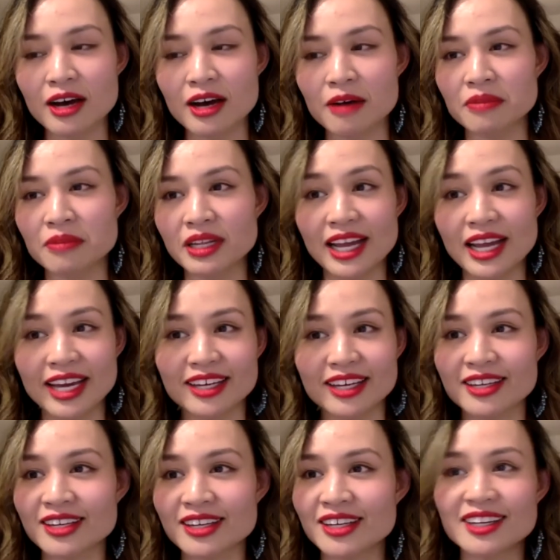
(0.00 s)
like
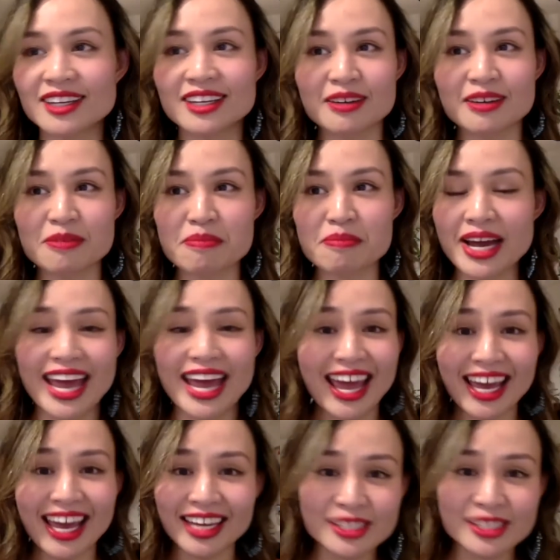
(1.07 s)
my
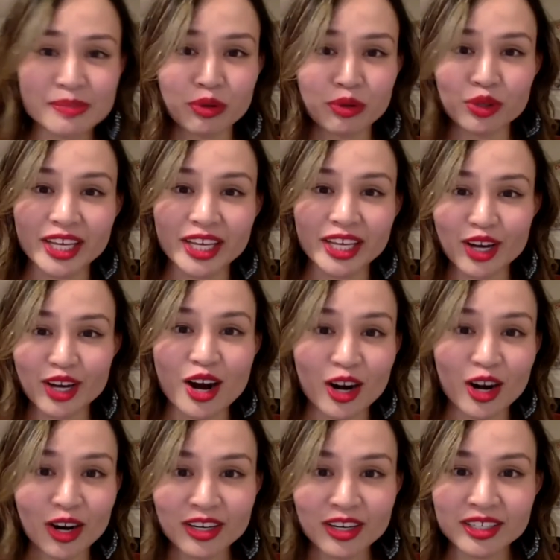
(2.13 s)
hand pulling the
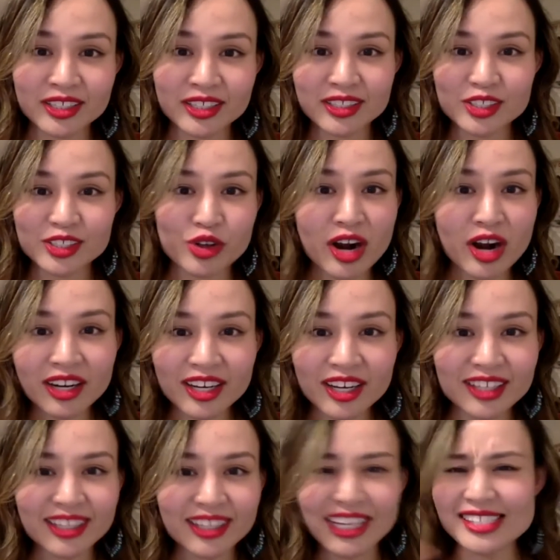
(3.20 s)
car trunk,
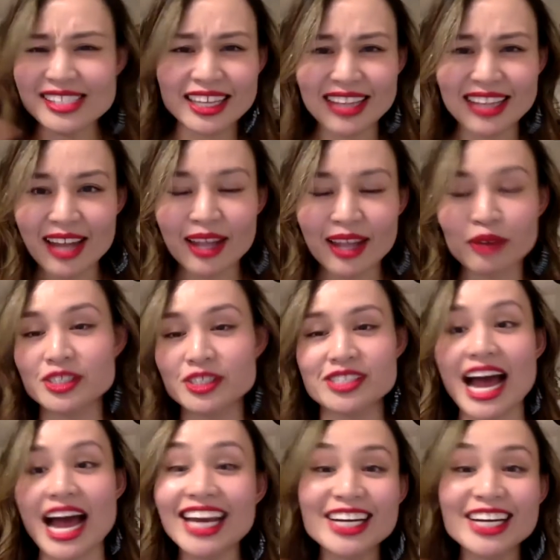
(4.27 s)
things like that, like, which
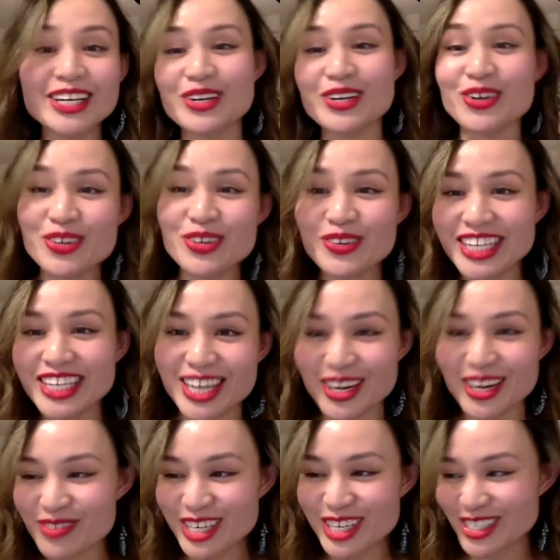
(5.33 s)
I didn't know you need
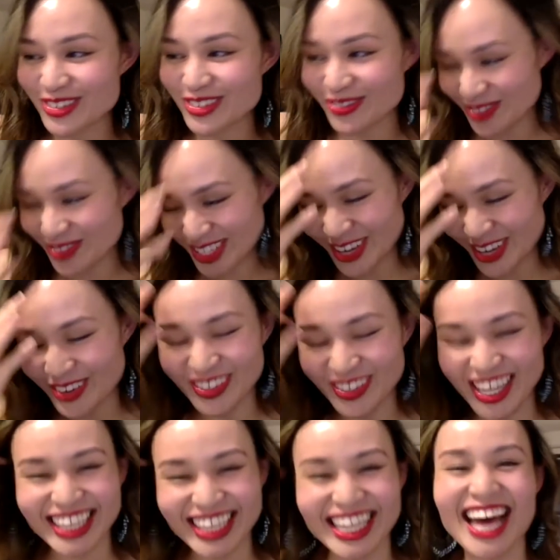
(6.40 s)
coverage of stuff
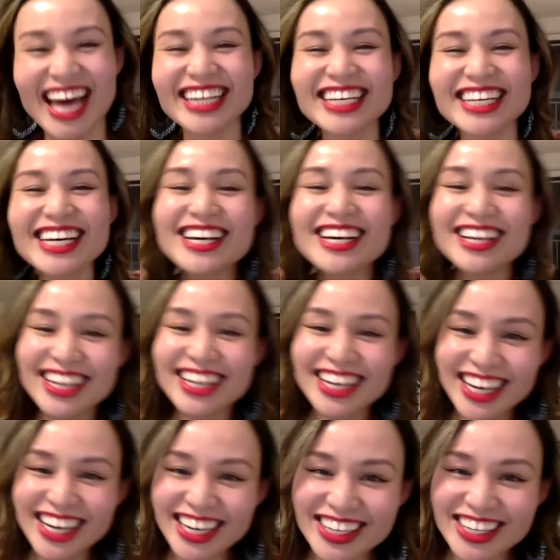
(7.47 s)
like that,
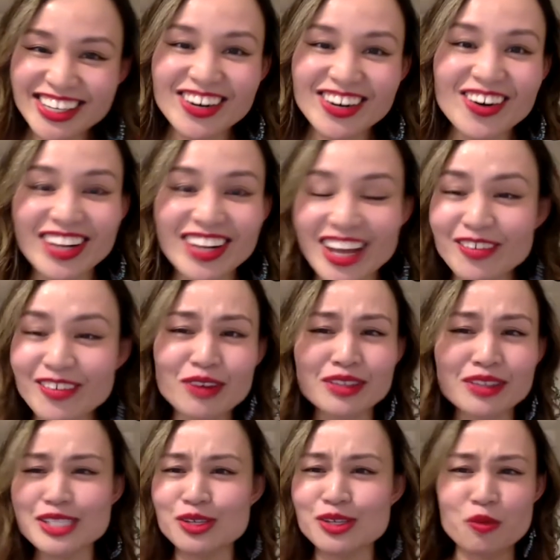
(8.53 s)
you know, or like we
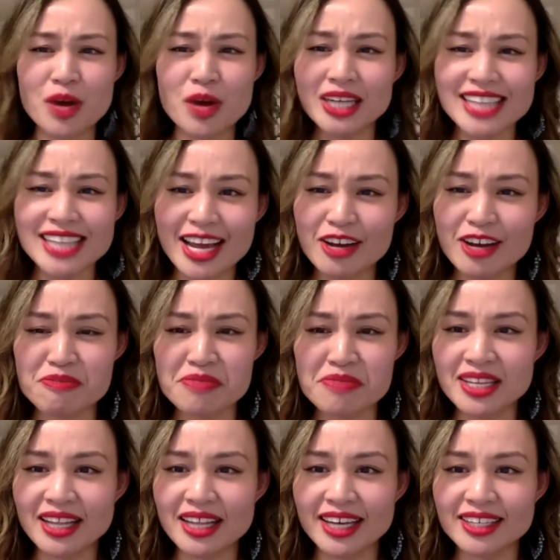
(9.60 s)
only took one take of
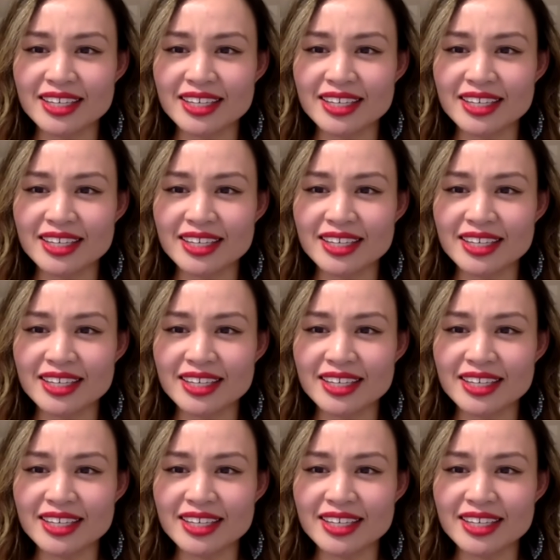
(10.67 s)
me like